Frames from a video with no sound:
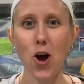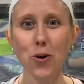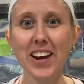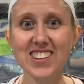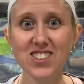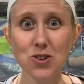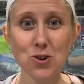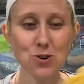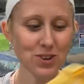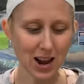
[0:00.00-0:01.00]
Okay,
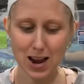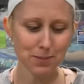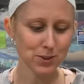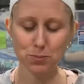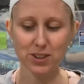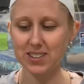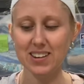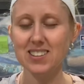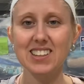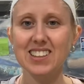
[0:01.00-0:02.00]
so I'm super
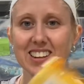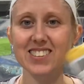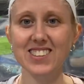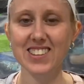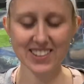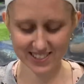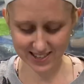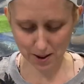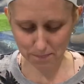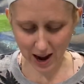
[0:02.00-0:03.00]
excited to get into
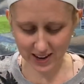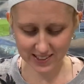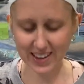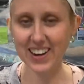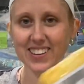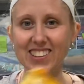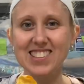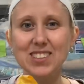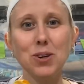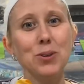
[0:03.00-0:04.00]
this box and let's
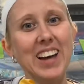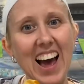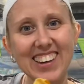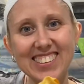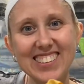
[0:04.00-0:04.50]
see what we got.